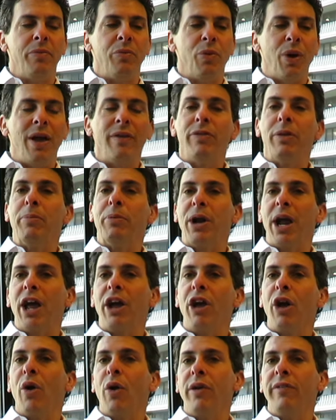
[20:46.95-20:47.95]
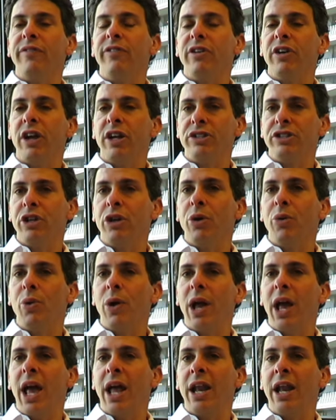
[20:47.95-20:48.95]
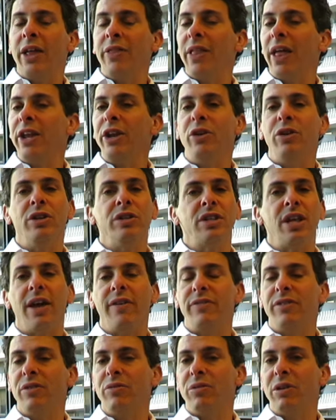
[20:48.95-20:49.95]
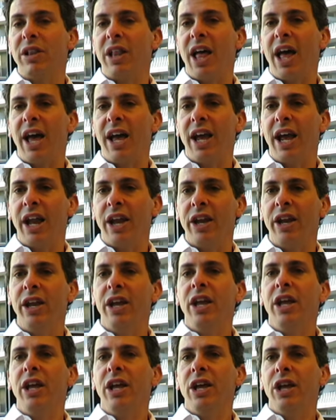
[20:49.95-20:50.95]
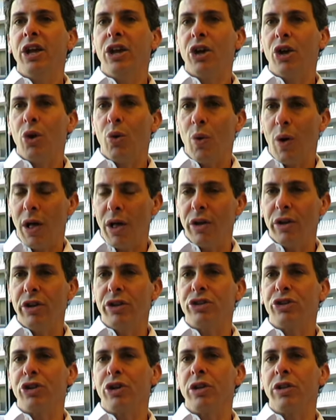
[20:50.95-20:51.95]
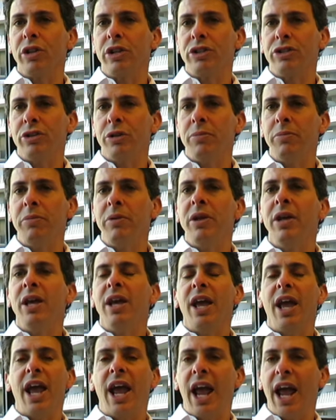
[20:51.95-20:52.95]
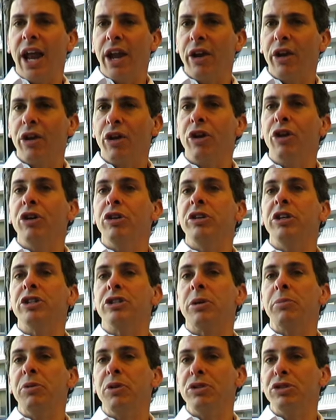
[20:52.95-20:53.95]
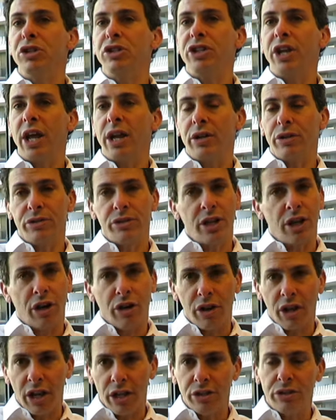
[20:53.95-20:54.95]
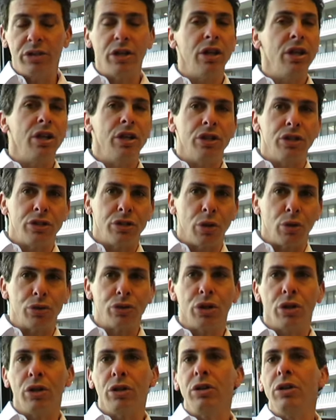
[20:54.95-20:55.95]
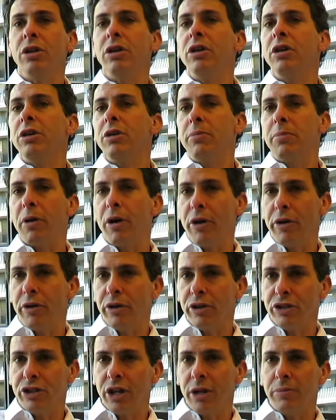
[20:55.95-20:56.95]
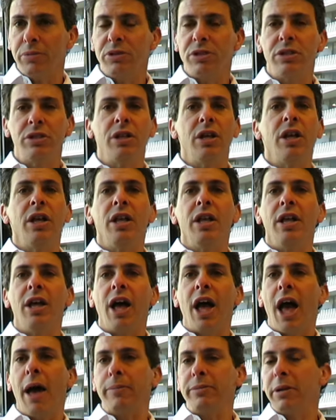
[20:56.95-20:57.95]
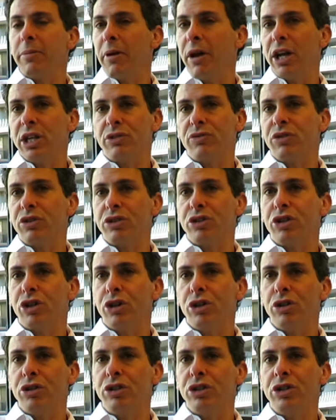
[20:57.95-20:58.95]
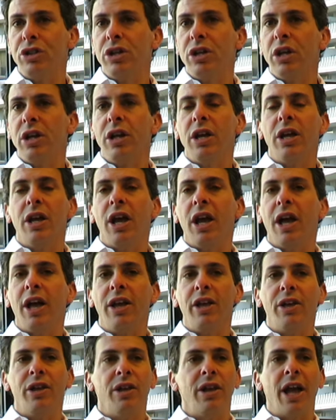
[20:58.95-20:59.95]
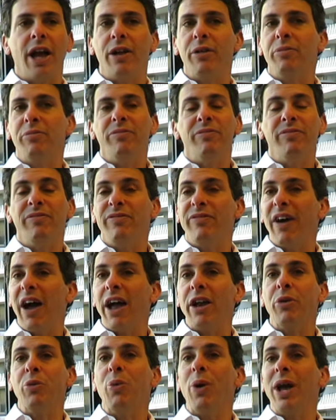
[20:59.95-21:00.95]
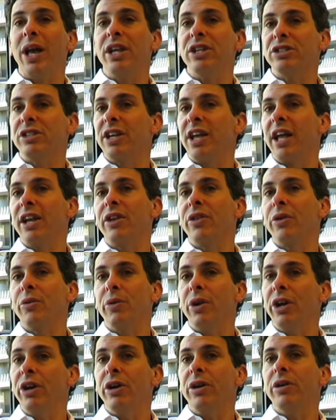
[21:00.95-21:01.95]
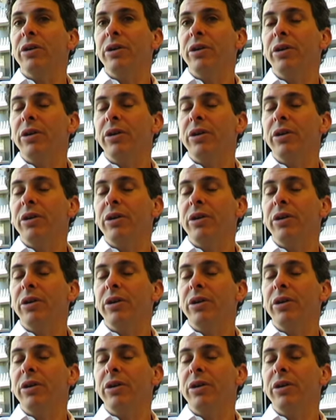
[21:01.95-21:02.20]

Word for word: we have the brand going for us, and, and, and then you just have to rely on quality journalism and good distribution channels. In our case, social partnerships, optimized for search. Uh, you got to find ways to get to the reader.